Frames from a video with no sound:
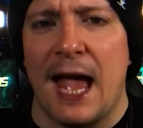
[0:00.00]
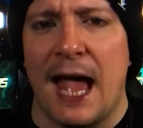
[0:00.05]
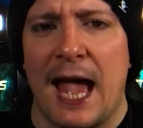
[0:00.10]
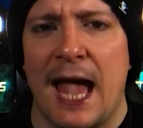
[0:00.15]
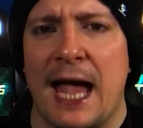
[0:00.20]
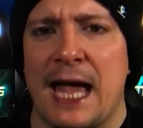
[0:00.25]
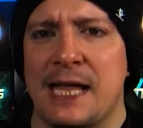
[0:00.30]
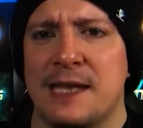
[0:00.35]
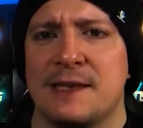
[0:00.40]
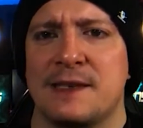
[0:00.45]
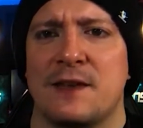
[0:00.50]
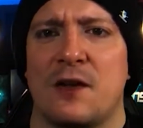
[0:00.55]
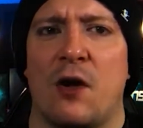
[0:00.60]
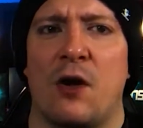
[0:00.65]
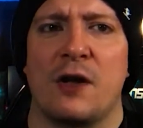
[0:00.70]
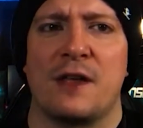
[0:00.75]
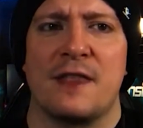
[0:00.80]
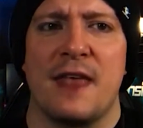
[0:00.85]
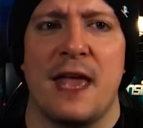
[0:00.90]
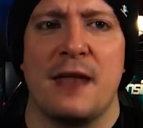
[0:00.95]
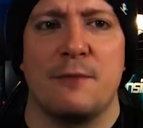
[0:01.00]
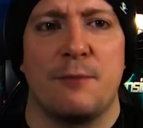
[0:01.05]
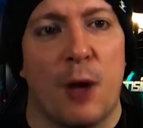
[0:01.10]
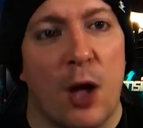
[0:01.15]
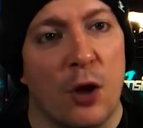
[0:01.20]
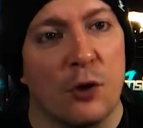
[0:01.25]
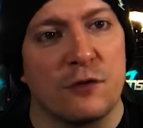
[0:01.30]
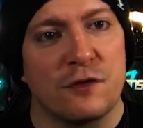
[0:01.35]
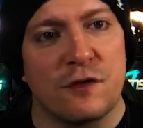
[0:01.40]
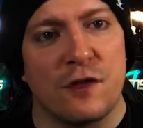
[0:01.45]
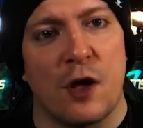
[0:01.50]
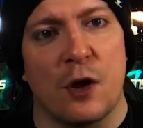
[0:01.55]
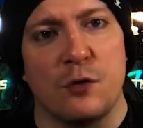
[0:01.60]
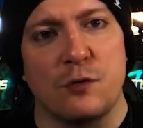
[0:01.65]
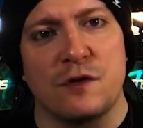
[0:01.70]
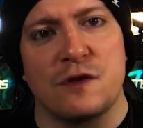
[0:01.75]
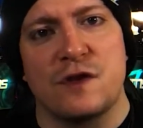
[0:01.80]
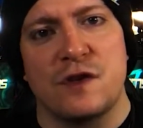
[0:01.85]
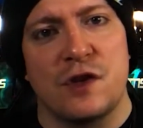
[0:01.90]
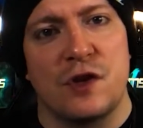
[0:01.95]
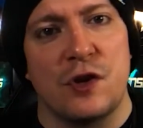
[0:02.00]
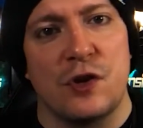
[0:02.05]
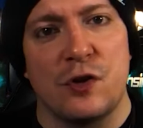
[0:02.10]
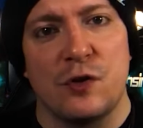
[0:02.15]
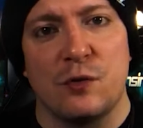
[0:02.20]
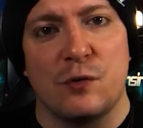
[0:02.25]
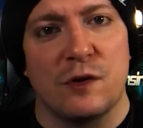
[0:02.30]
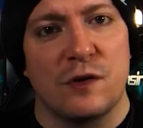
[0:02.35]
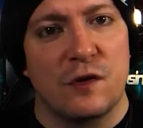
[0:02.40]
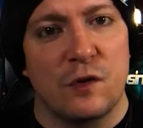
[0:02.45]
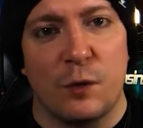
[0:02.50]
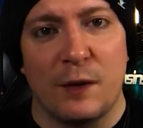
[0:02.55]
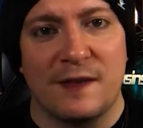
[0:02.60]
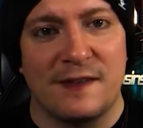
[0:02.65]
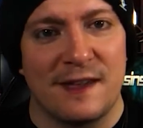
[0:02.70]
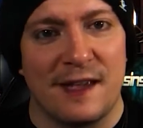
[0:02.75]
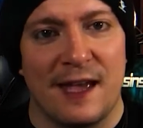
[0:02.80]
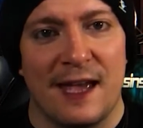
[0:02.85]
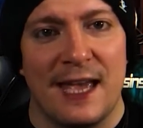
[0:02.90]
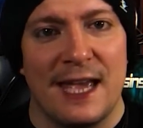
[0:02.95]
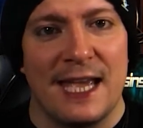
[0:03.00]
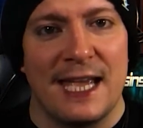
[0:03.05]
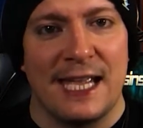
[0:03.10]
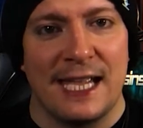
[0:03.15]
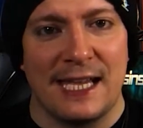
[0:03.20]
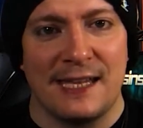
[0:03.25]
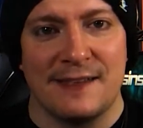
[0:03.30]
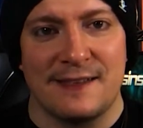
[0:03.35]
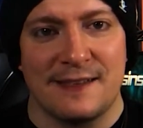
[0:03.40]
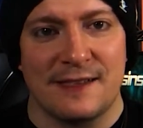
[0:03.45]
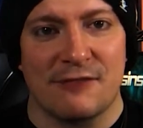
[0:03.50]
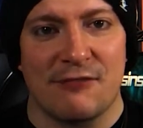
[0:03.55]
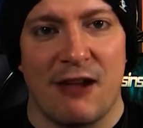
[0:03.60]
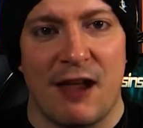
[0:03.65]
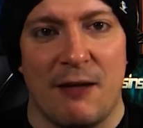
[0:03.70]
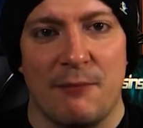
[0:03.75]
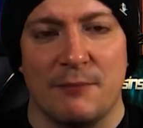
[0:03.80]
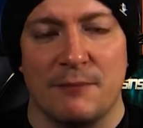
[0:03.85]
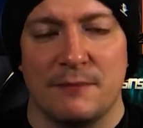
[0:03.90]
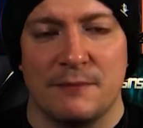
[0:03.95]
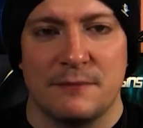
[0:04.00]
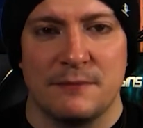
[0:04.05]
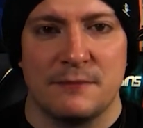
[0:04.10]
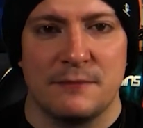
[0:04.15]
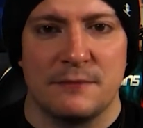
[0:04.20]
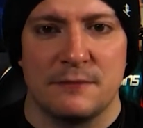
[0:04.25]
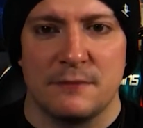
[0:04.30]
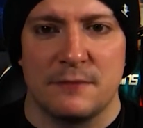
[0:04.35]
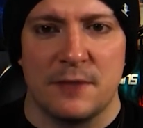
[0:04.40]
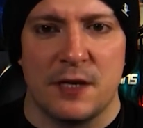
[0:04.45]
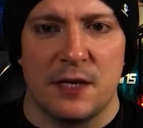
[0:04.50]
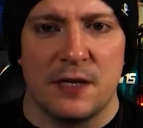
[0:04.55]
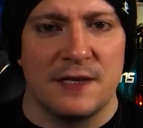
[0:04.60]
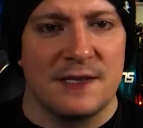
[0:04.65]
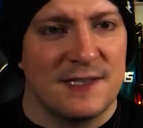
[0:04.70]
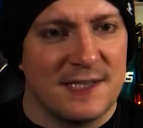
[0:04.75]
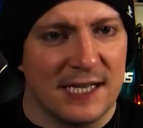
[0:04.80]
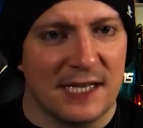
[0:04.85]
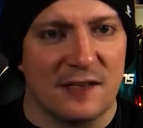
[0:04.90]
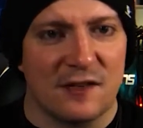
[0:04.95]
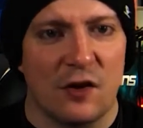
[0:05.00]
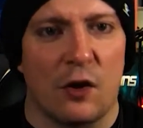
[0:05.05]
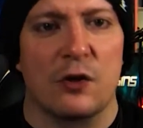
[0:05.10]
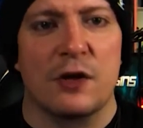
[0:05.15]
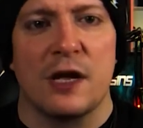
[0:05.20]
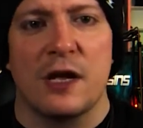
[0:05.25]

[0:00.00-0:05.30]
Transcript: And I then post those to Twitter, Instagram, TikTok.